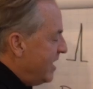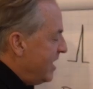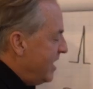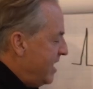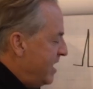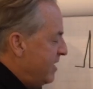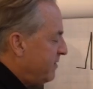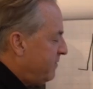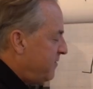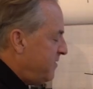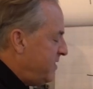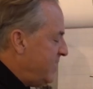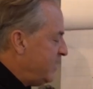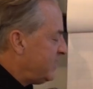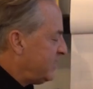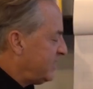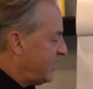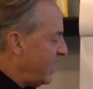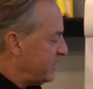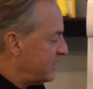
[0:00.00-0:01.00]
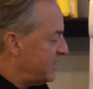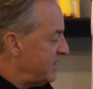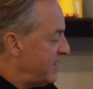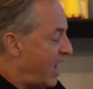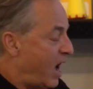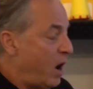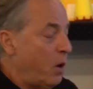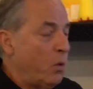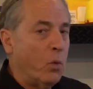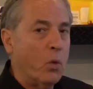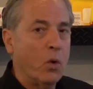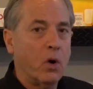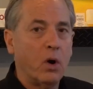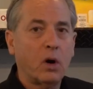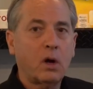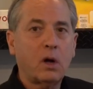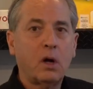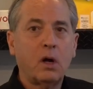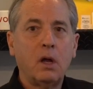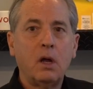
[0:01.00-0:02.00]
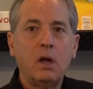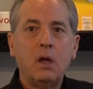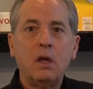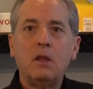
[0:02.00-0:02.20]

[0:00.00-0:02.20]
If this does not work,